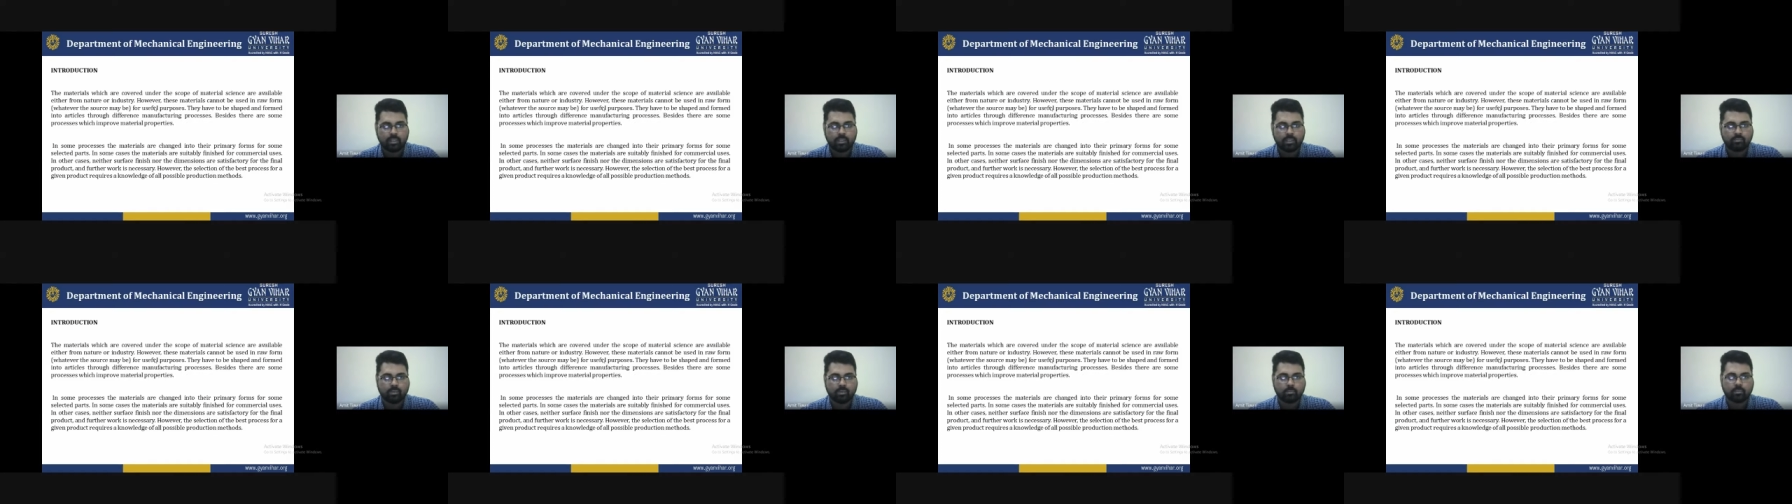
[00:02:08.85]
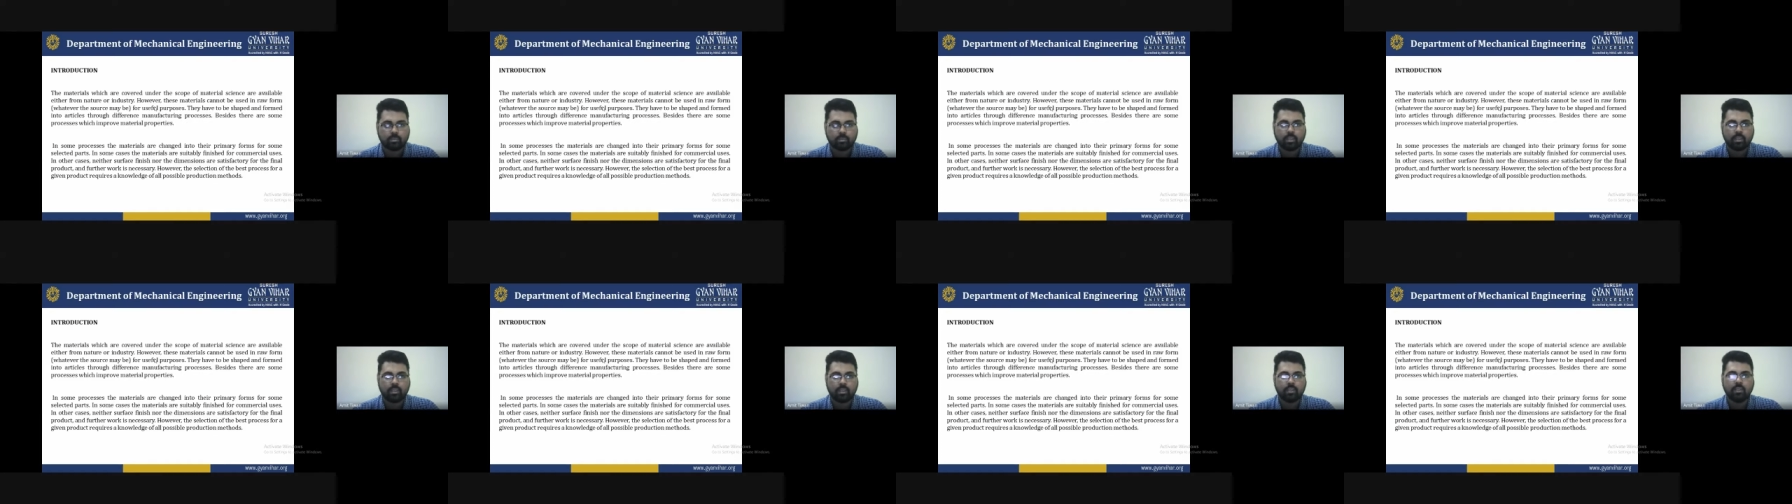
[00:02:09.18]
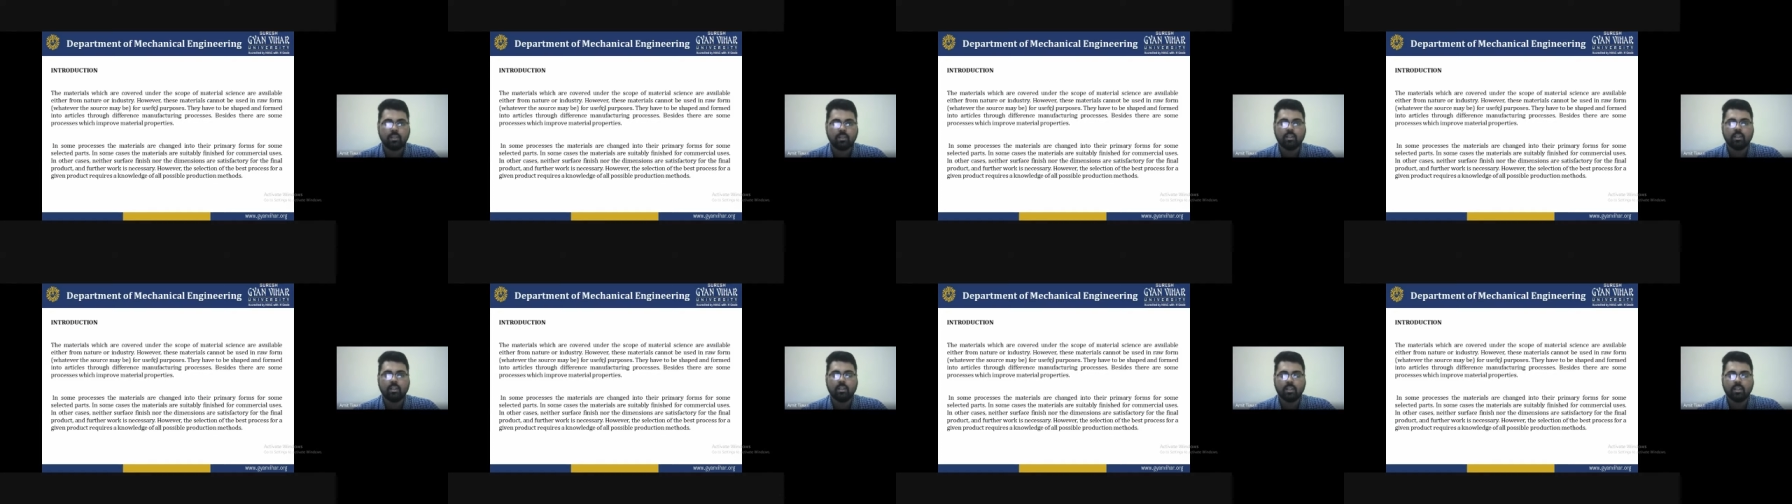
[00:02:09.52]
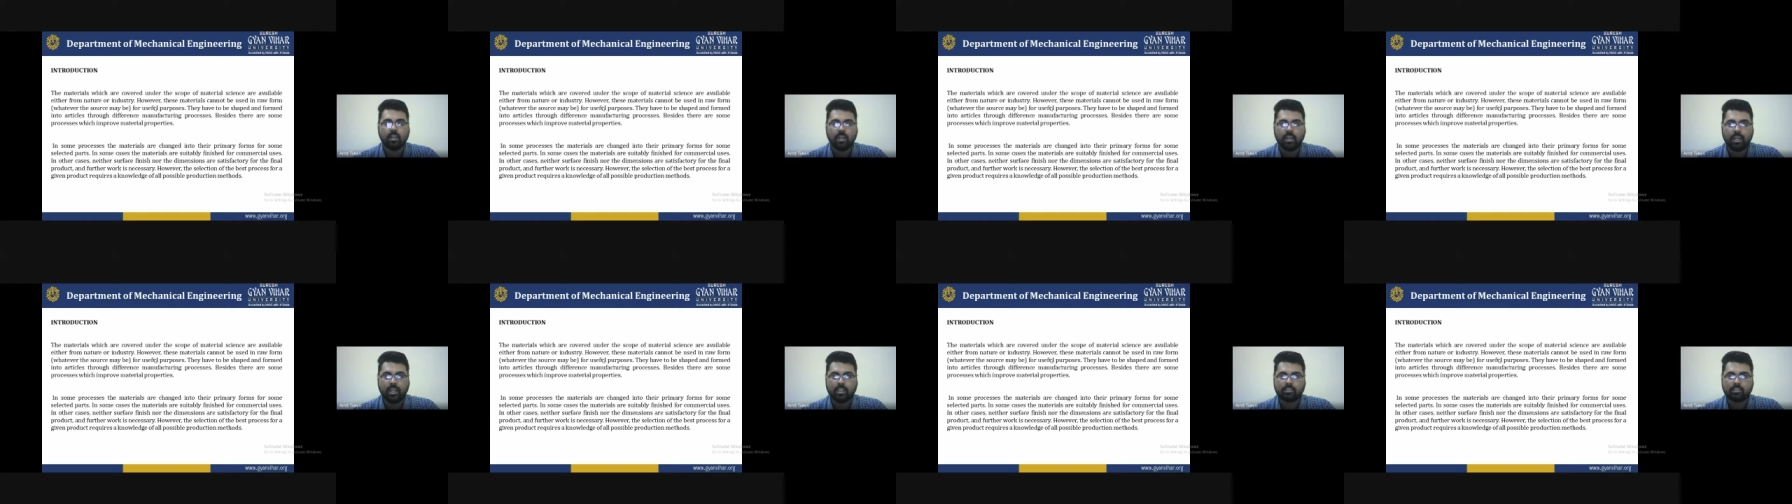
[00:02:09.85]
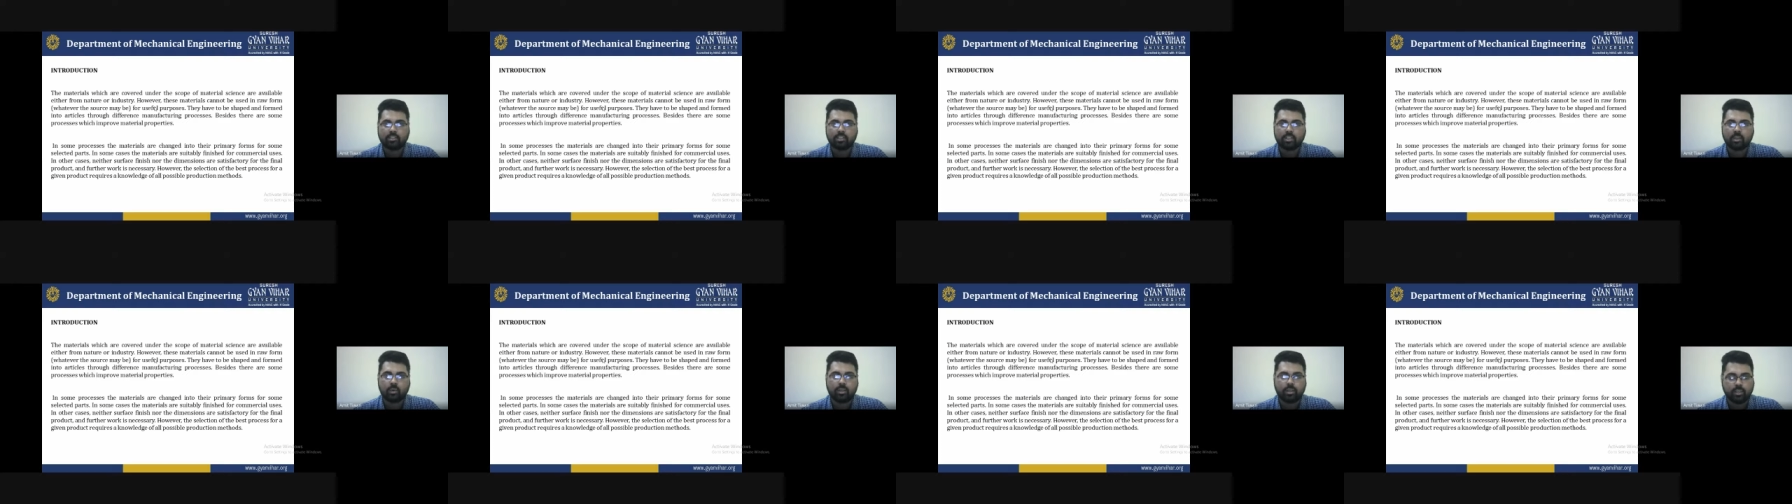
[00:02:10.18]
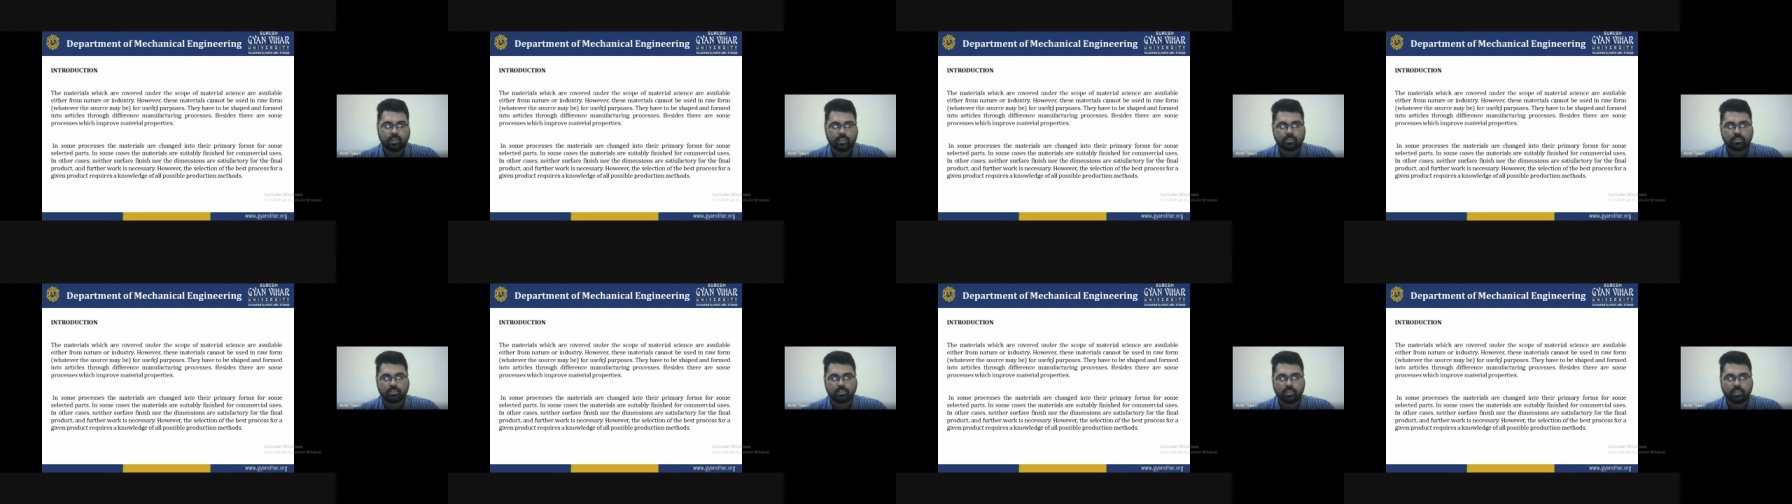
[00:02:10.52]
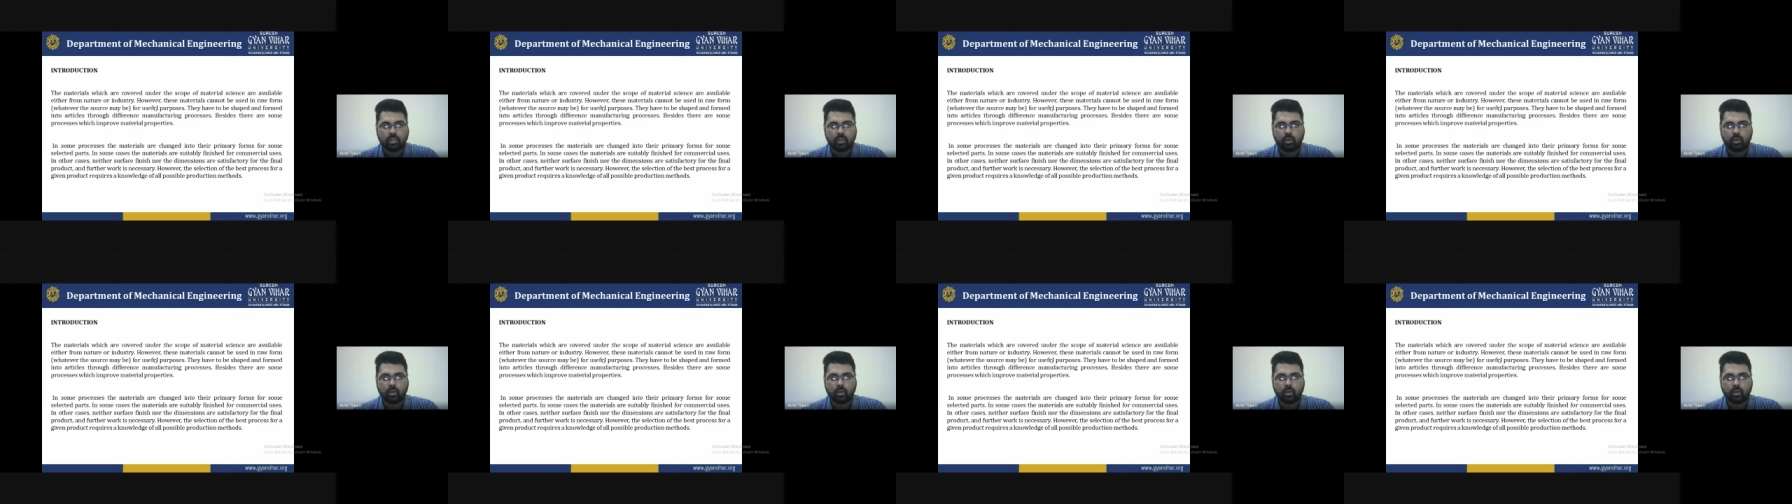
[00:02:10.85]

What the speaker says: from the nature or industry.